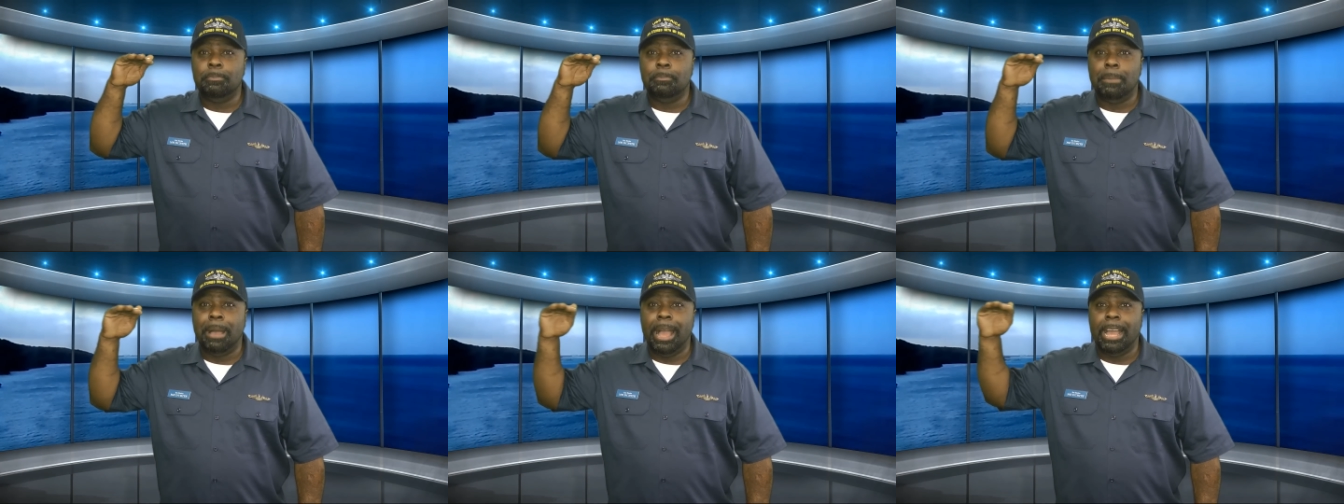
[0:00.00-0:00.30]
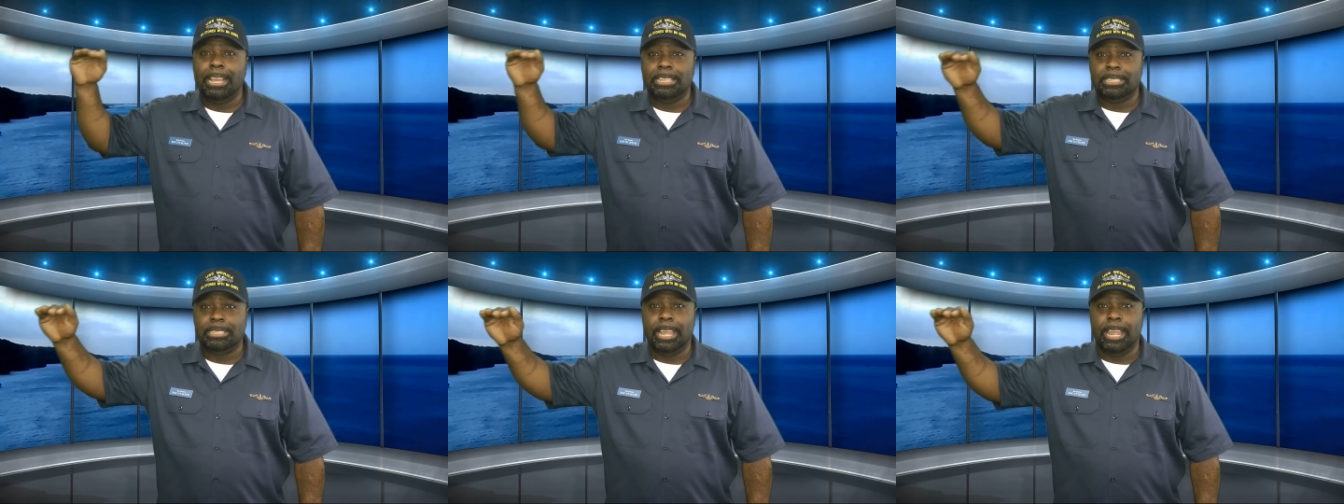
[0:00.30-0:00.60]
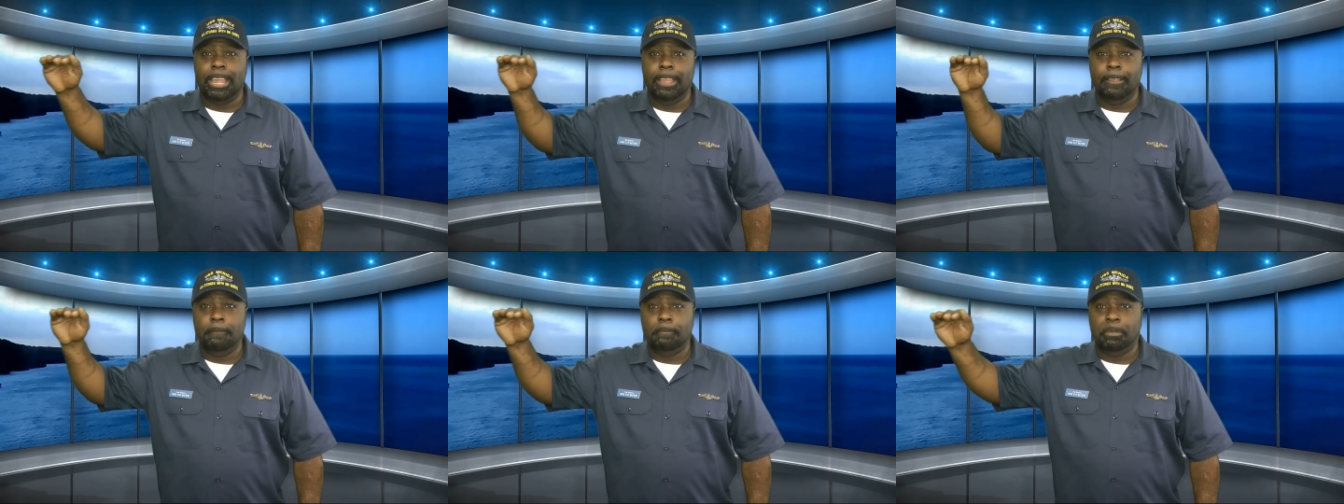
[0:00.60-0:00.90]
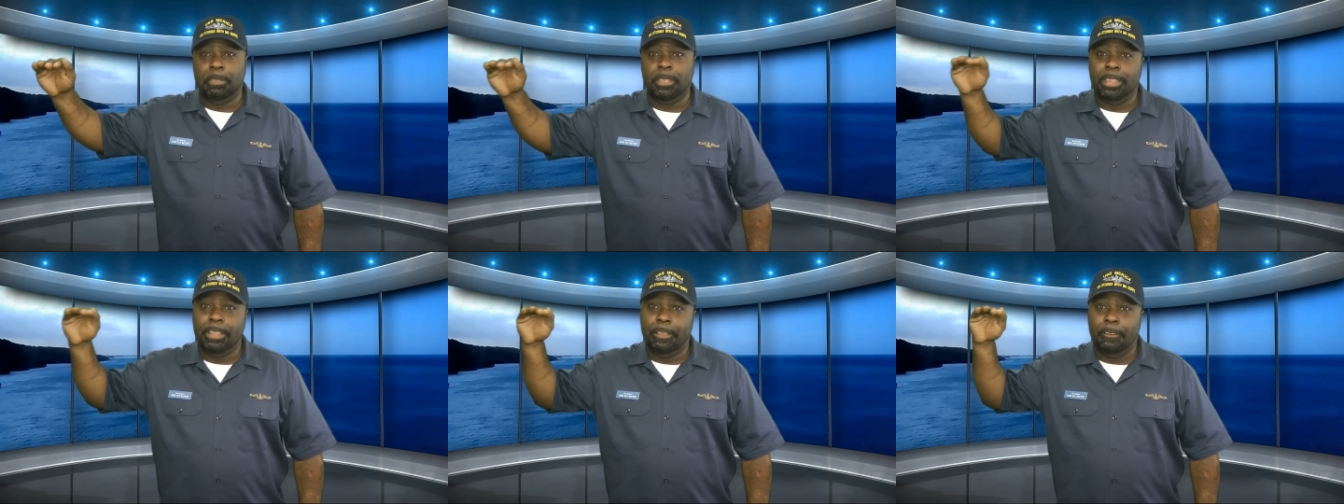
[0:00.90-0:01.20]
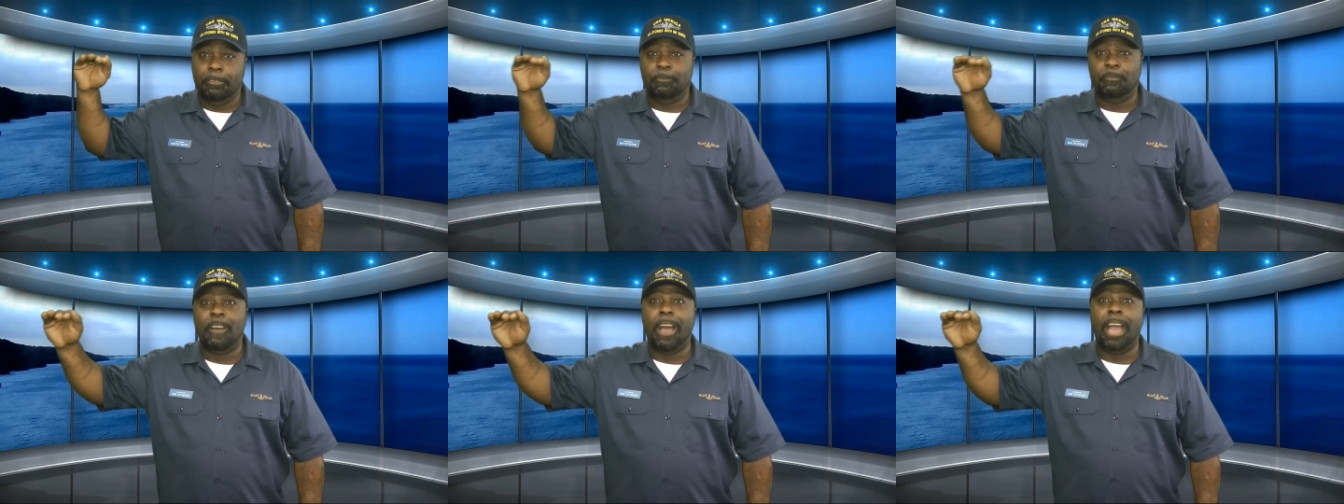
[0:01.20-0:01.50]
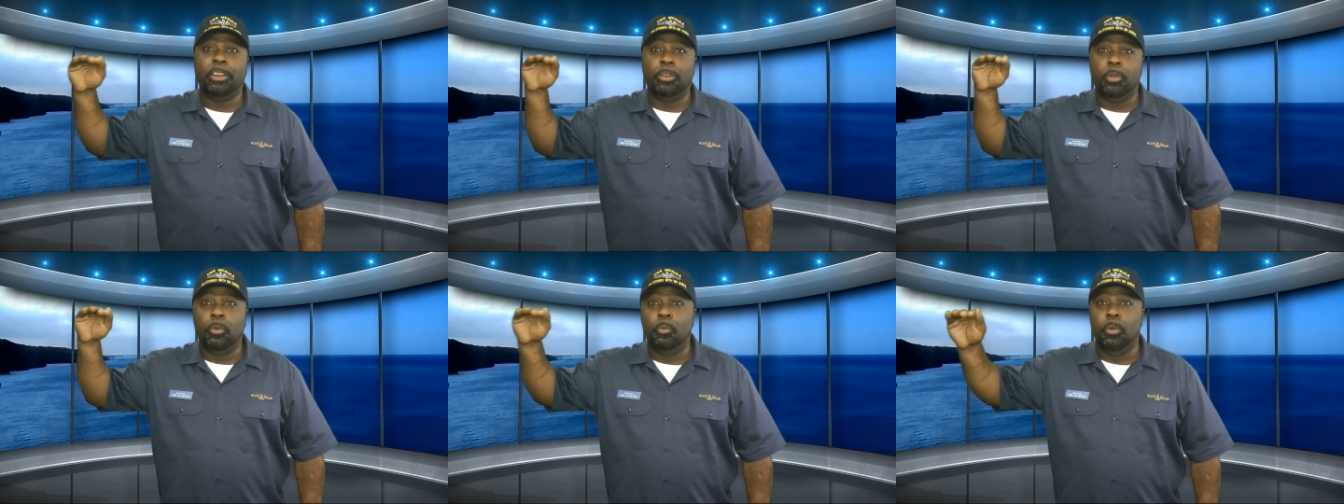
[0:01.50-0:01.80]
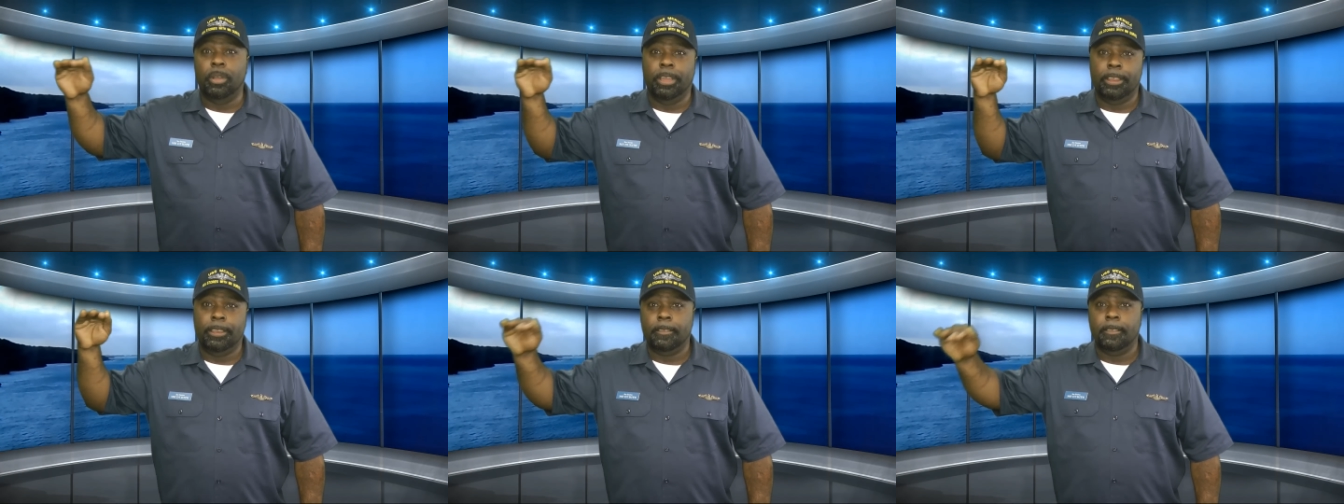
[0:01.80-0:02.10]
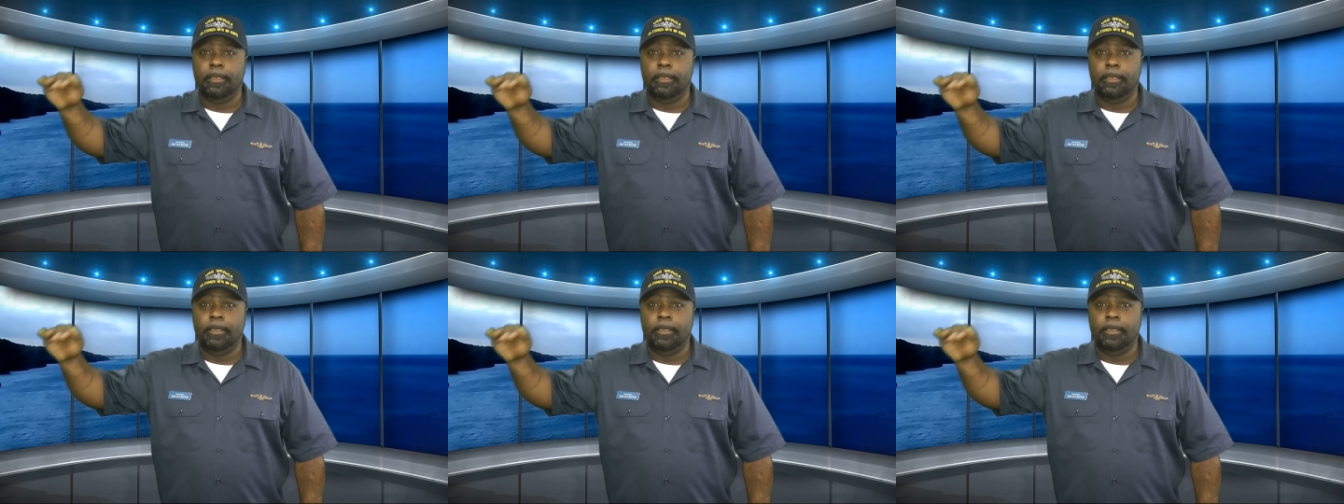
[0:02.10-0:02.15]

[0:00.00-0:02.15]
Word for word: mind state, the final one.